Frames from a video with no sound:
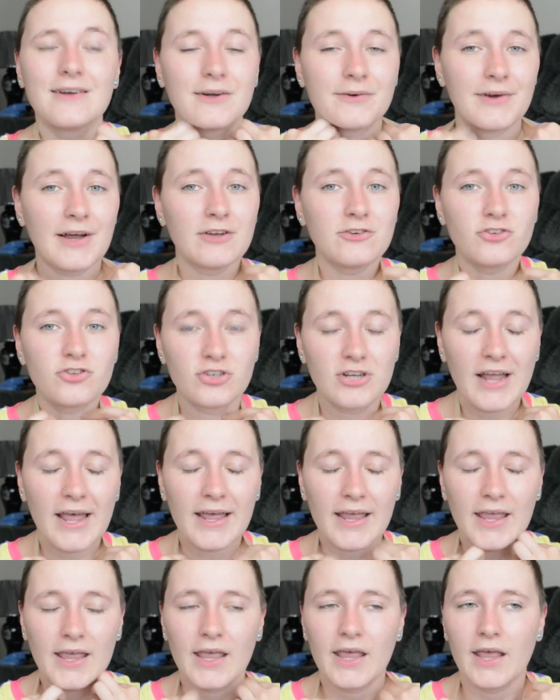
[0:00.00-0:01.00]
around your
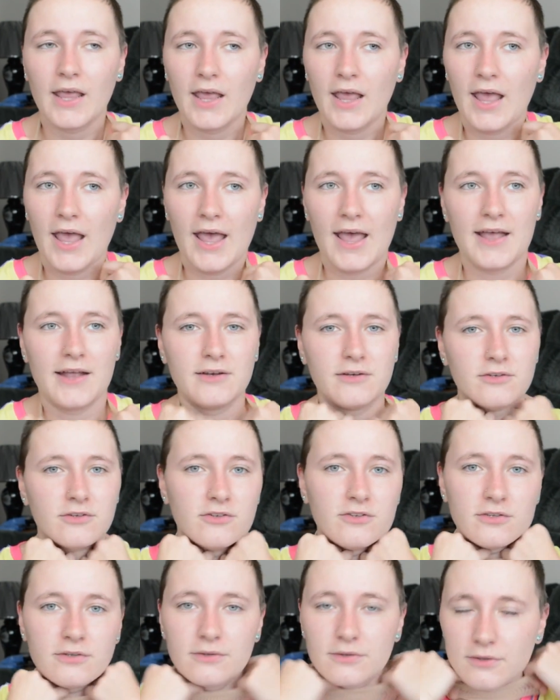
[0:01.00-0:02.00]
neck,
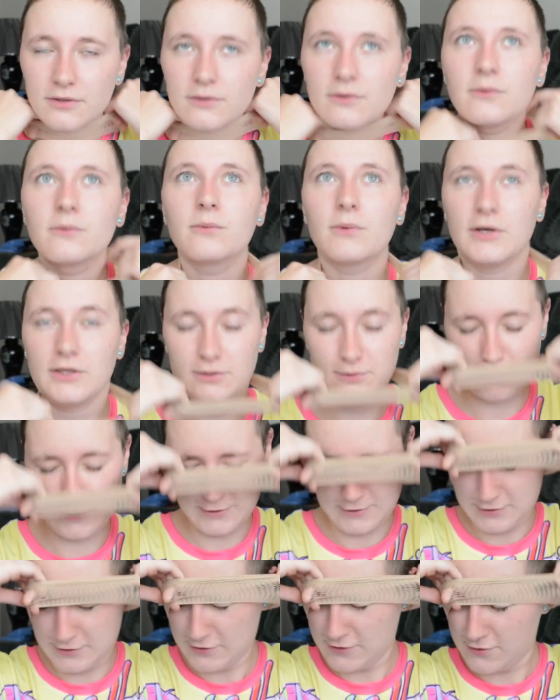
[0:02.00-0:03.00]
and what you
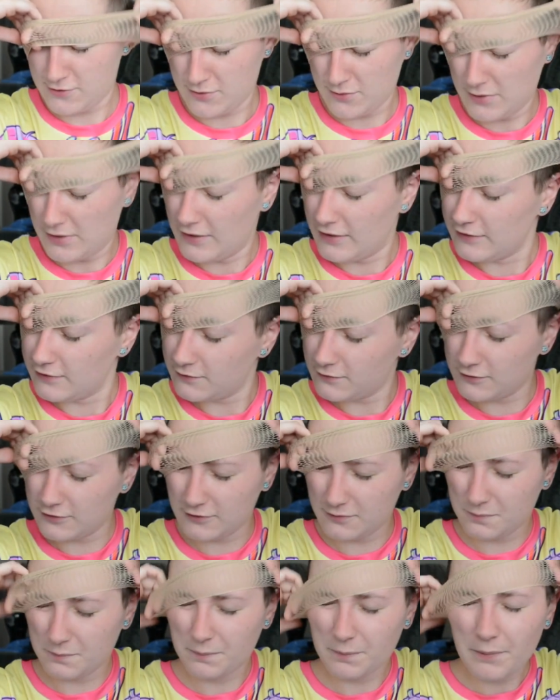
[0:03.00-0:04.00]
can do is
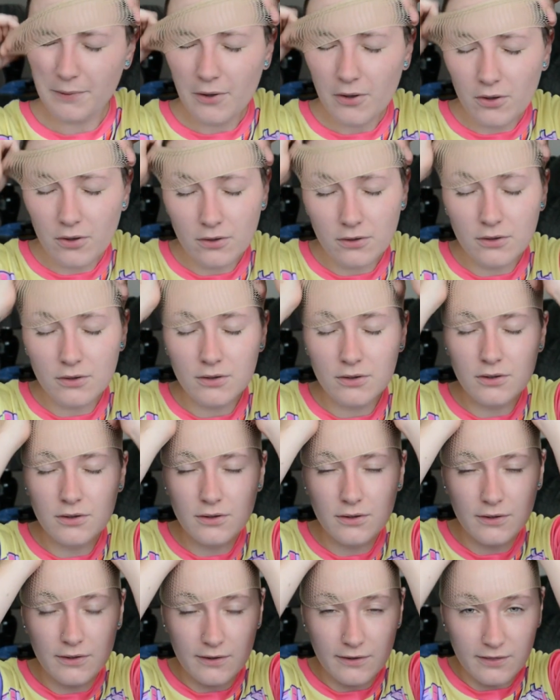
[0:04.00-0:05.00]
just pull
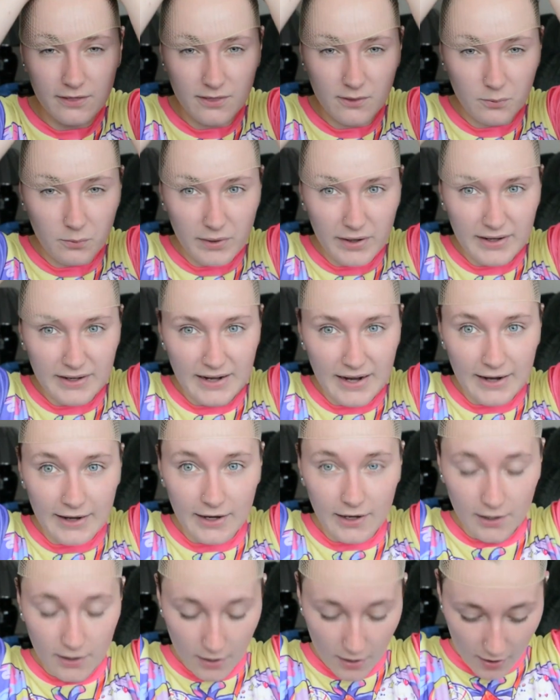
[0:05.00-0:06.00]
the wig
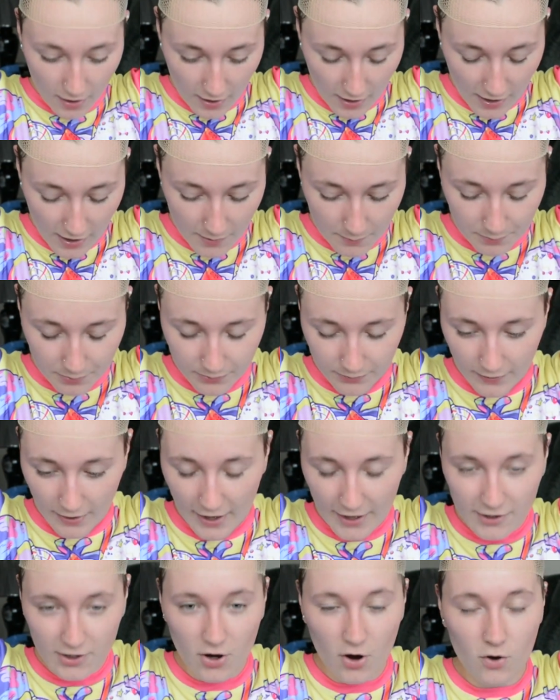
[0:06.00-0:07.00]
netting up
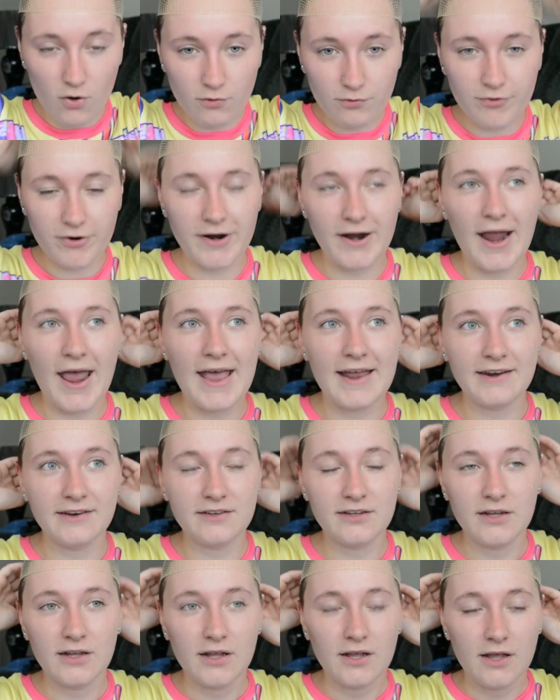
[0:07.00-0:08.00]
and over.
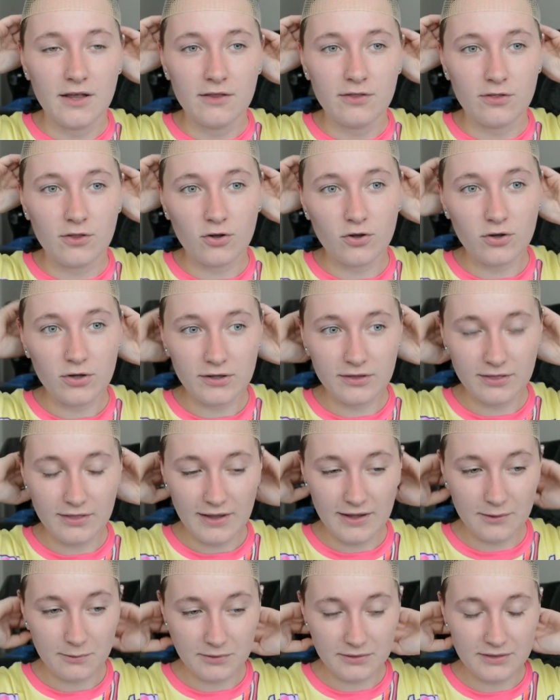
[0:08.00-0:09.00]
And the good
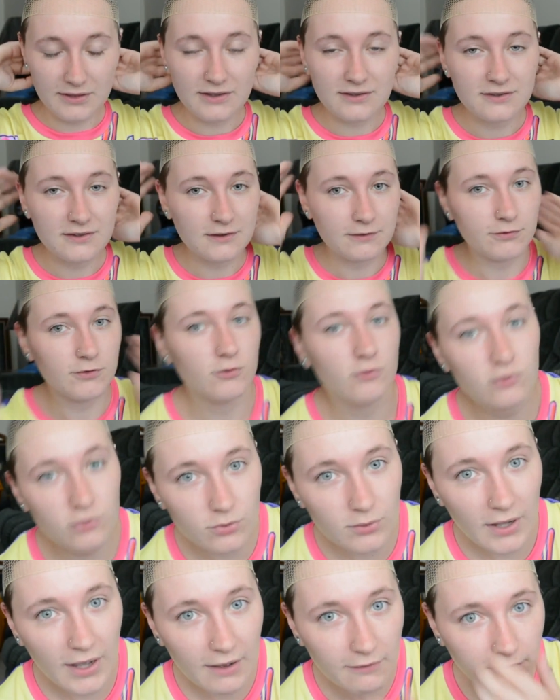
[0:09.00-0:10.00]
thing with this, if you
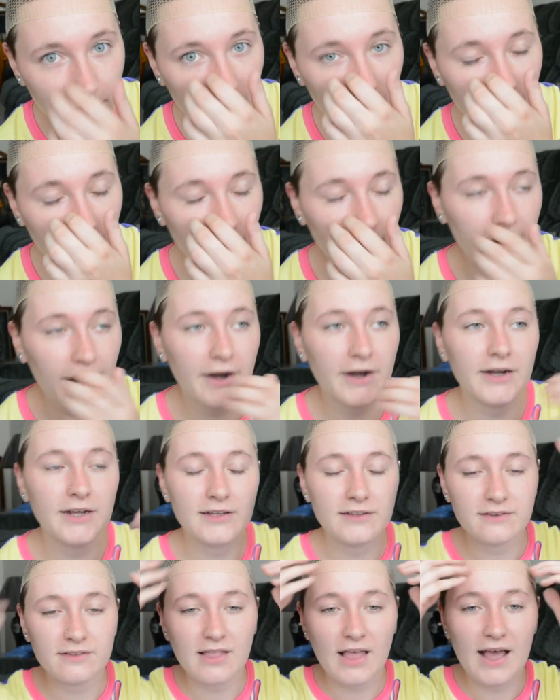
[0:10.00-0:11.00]
do have long hair,
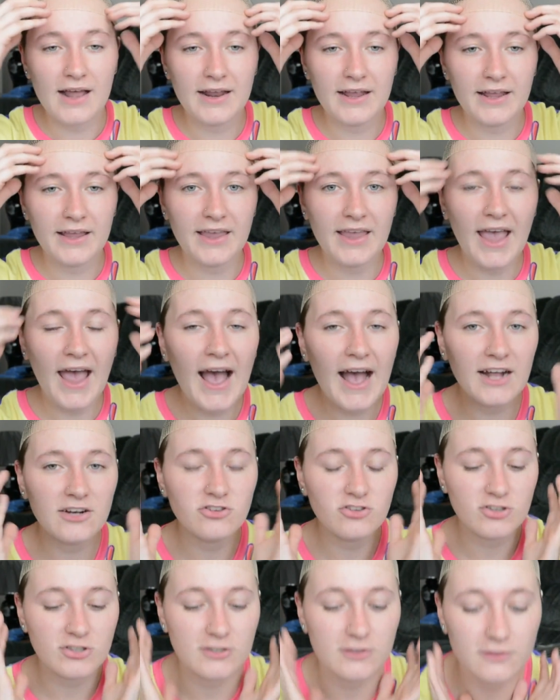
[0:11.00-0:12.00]
is that it
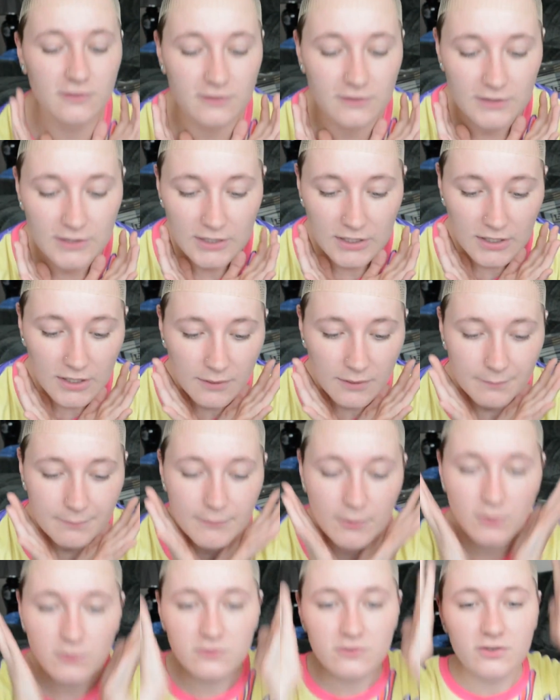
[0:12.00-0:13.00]
catches
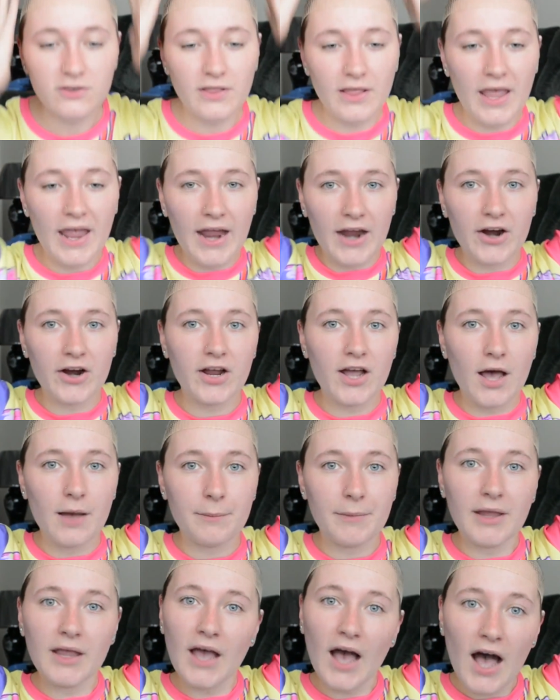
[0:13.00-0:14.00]
most of the hair
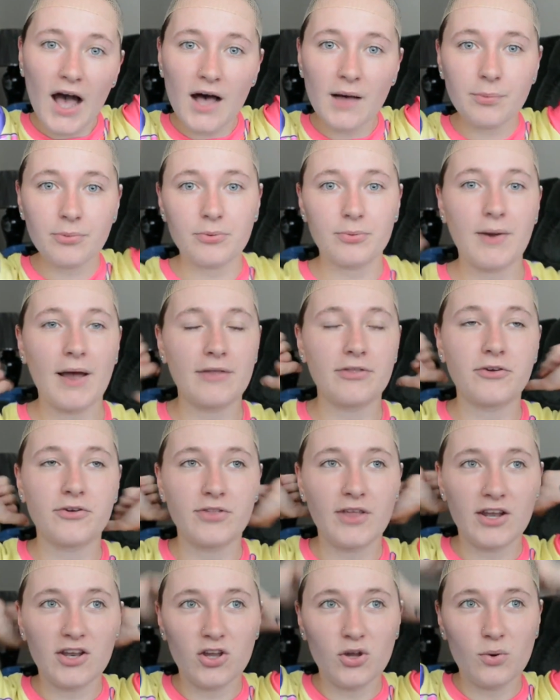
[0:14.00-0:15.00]
coming up rather
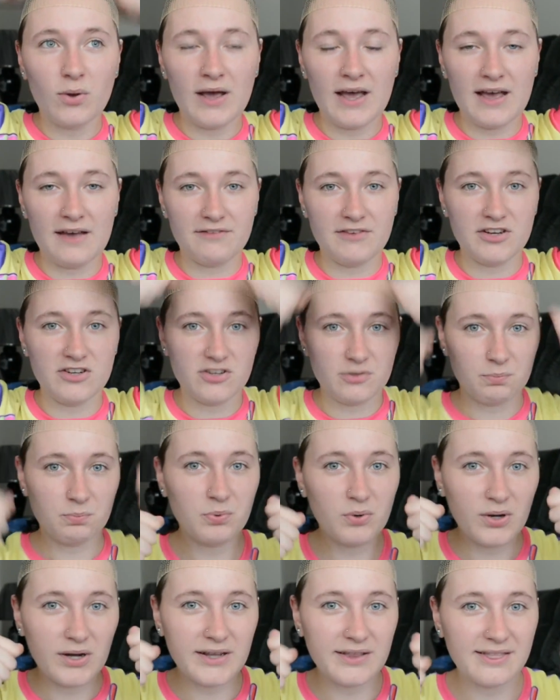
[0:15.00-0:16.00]
than you having to
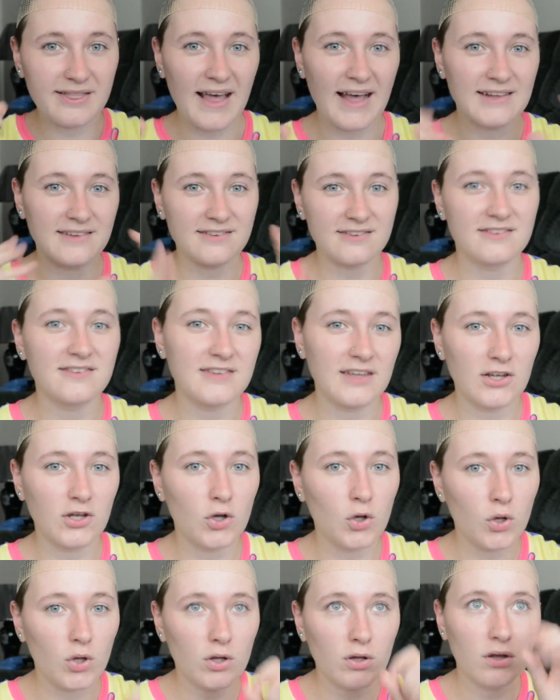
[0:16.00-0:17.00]
put that
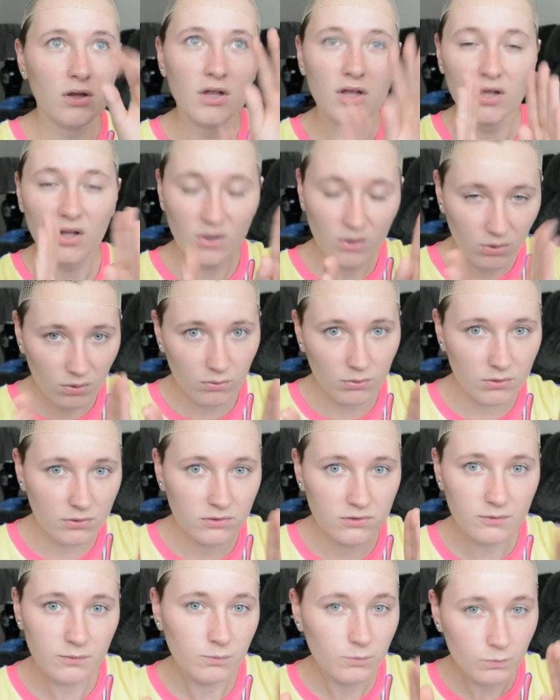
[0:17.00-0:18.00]
single
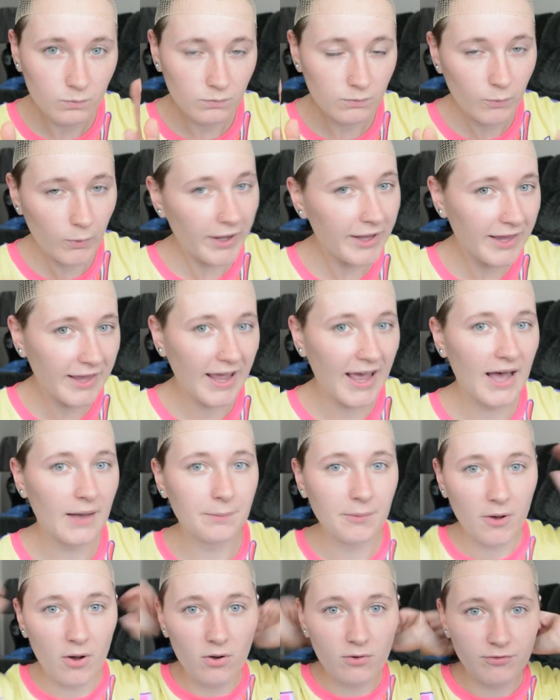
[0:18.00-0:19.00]
hold wig
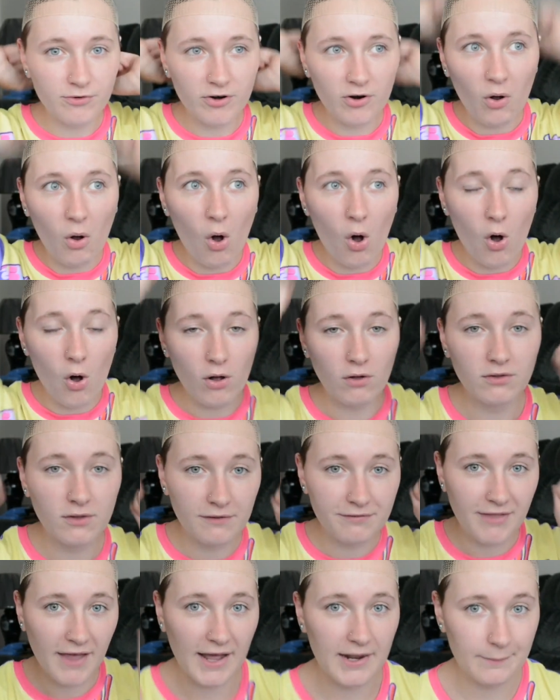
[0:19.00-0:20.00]
cap over all
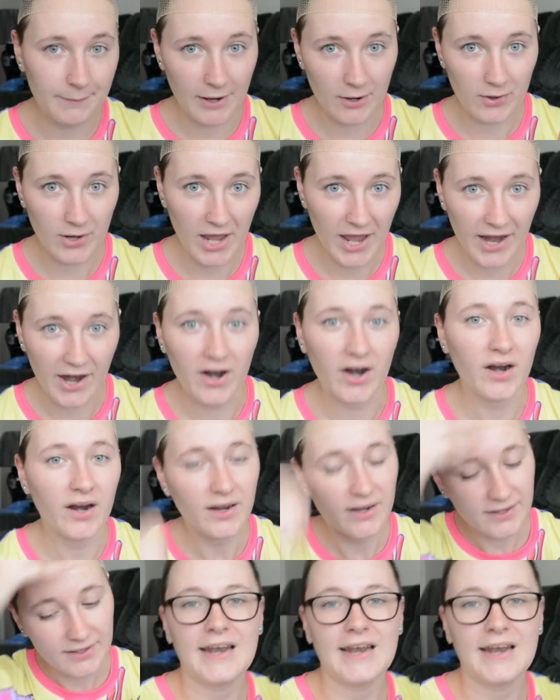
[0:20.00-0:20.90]
of that amount of hair.